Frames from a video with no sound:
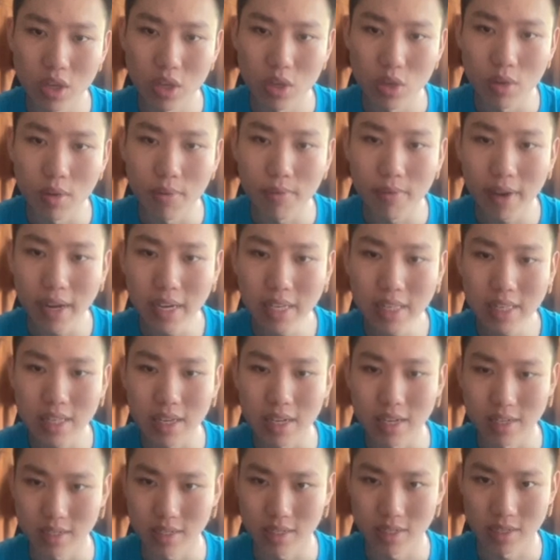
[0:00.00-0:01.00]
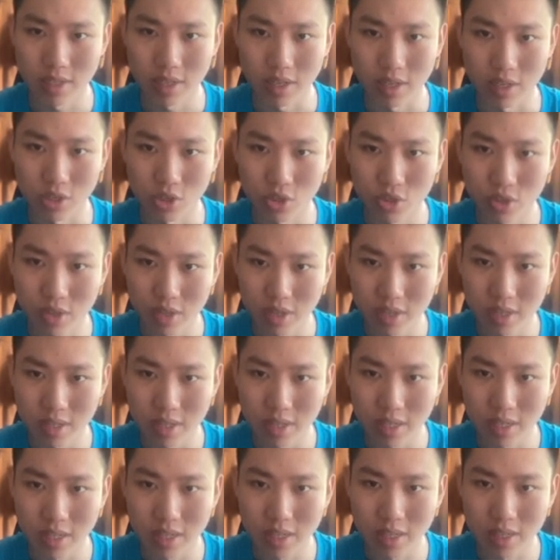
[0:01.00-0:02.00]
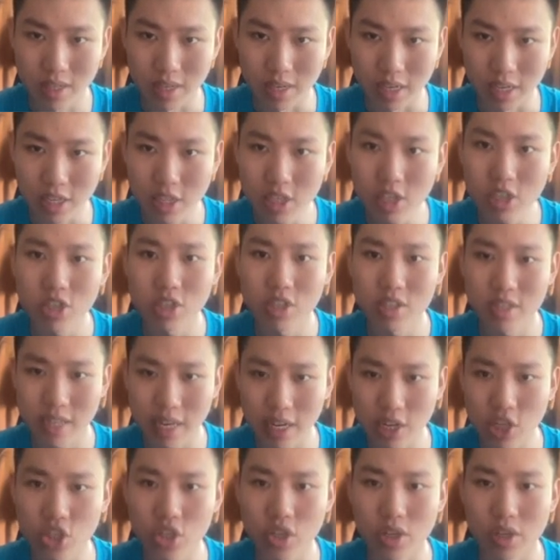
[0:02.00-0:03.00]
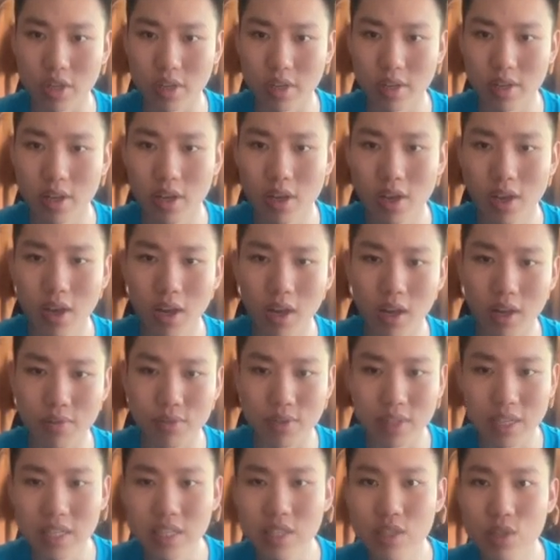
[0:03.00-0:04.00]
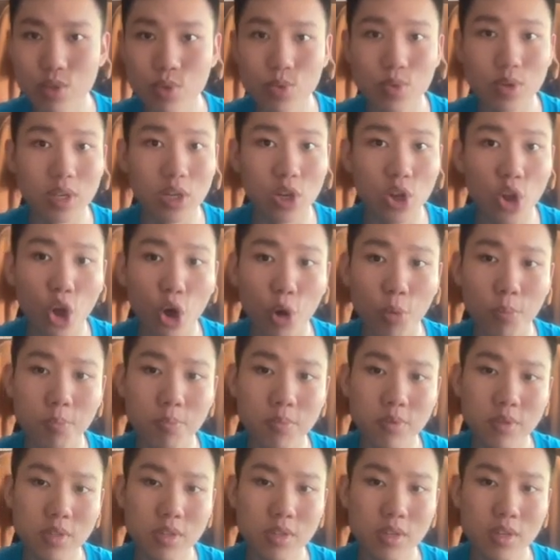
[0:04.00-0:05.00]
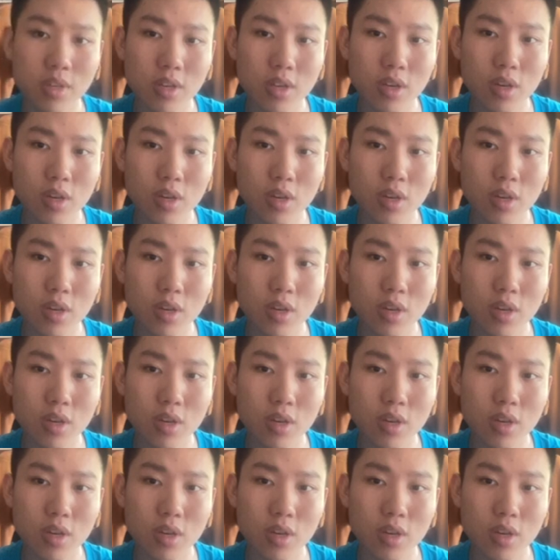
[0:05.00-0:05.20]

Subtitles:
you'll find that, intriguingly, the intersection of these three lobes